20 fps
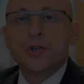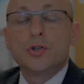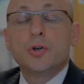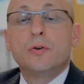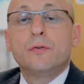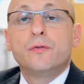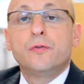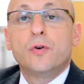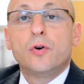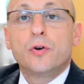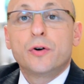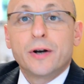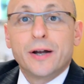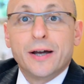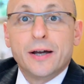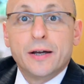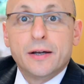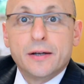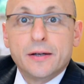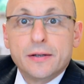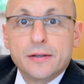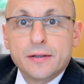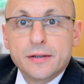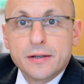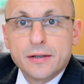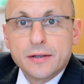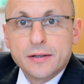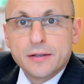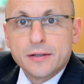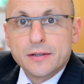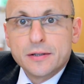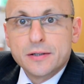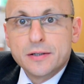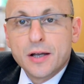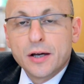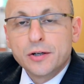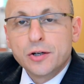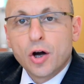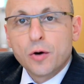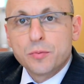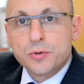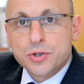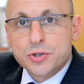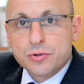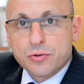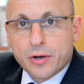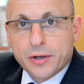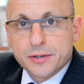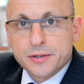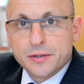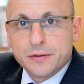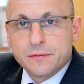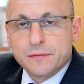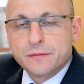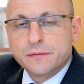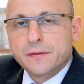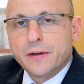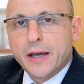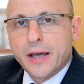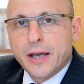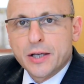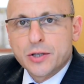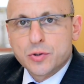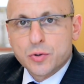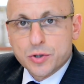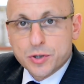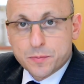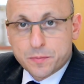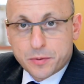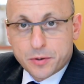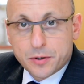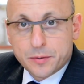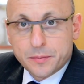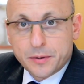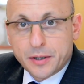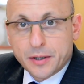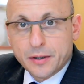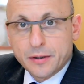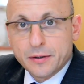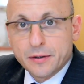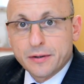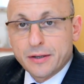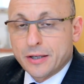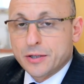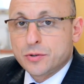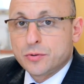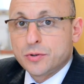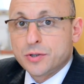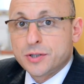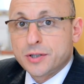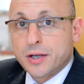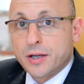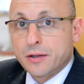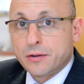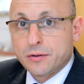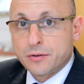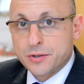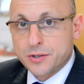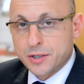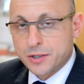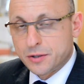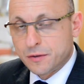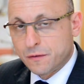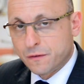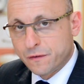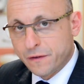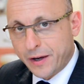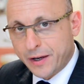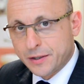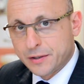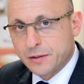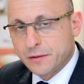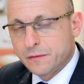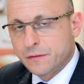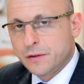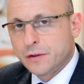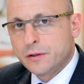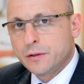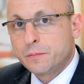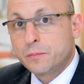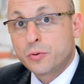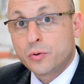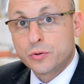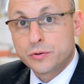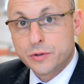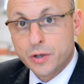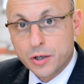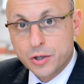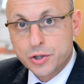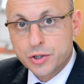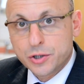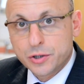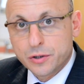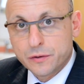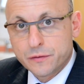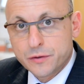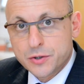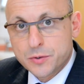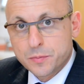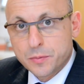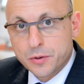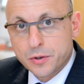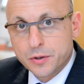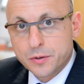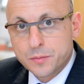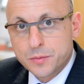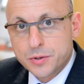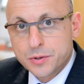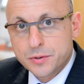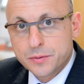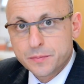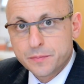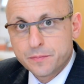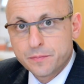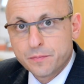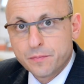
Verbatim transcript: So for non-obstructive azoospermia, that's to say there is a defective in the production of sperms,